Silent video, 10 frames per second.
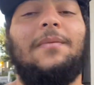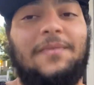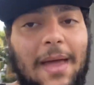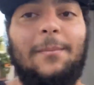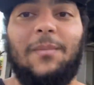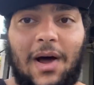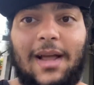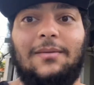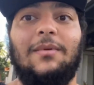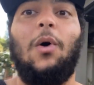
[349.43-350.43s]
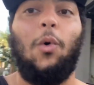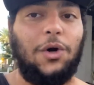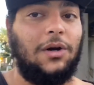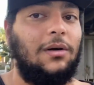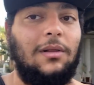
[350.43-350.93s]
they might
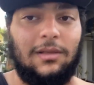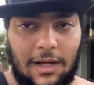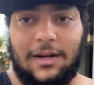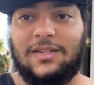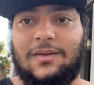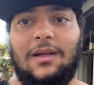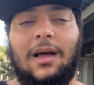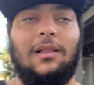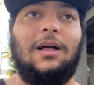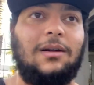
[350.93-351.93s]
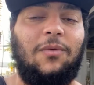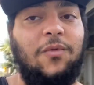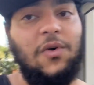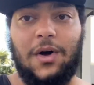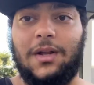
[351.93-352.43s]
order a lot of a lot of
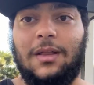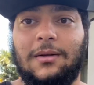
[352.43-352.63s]
food